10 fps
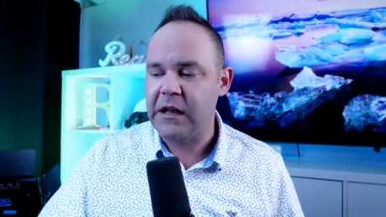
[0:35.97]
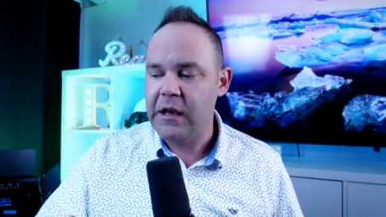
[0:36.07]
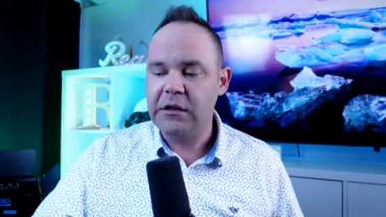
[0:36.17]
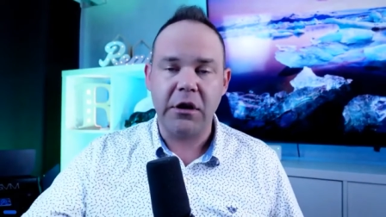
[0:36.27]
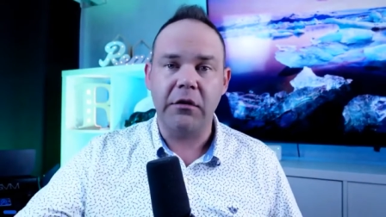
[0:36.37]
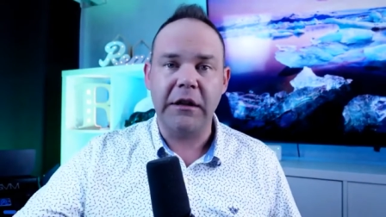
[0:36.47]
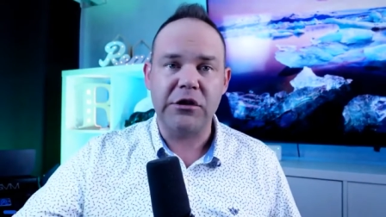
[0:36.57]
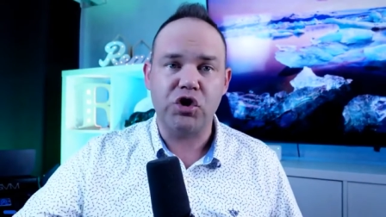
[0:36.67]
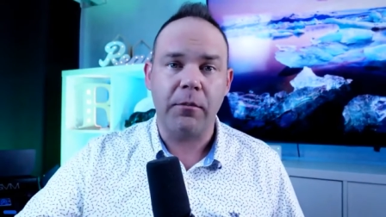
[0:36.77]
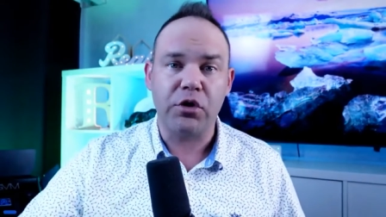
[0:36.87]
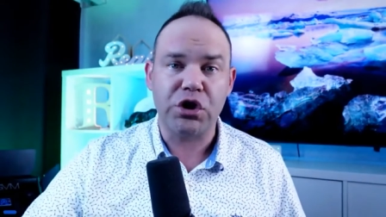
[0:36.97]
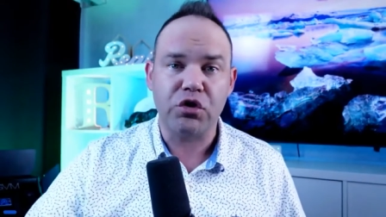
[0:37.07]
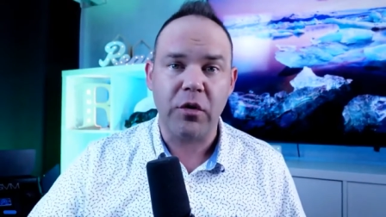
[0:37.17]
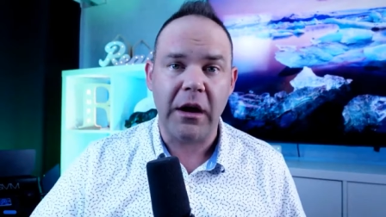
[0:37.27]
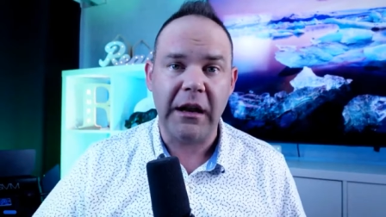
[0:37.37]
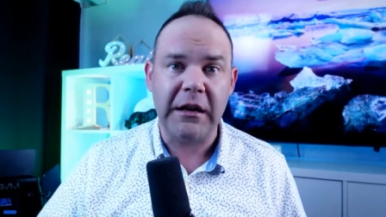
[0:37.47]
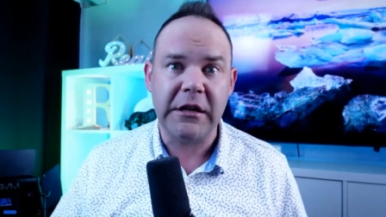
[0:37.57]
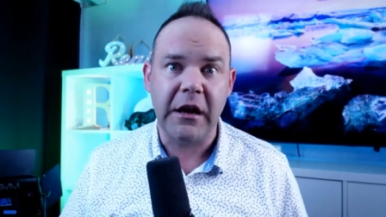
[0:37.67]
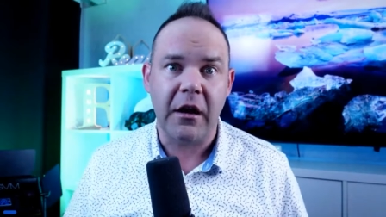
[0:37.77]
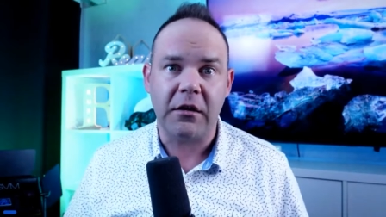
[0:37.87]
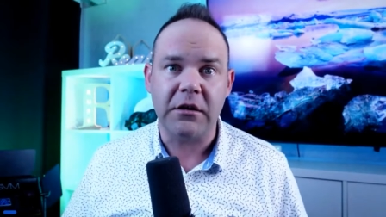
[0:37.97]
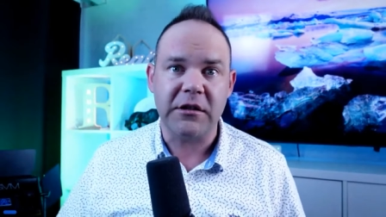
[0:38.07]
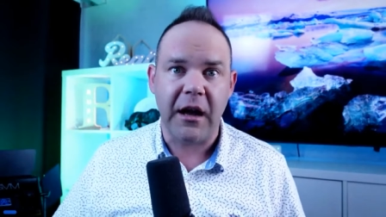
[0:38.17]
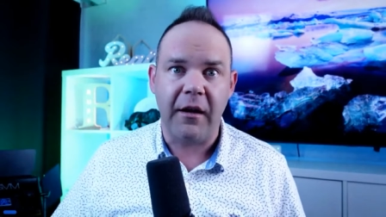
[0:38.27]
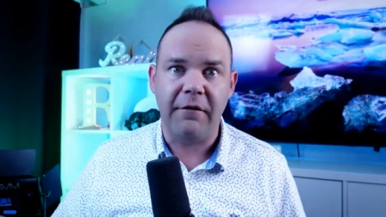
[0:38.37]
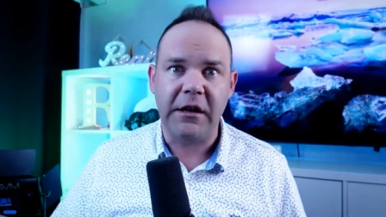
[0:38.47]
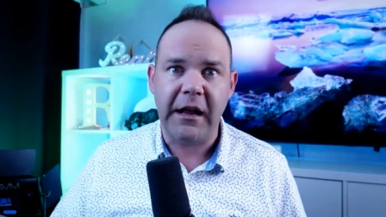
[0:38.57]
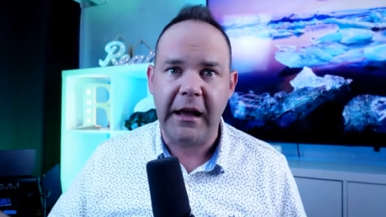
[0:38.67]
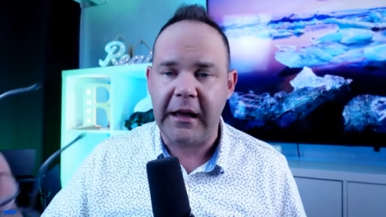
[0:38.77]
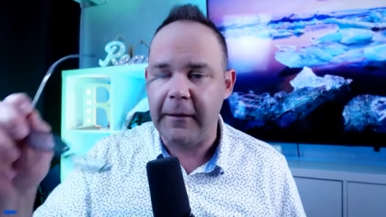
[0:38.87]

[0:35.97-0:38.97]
So, let's jump straight into the articles of the day.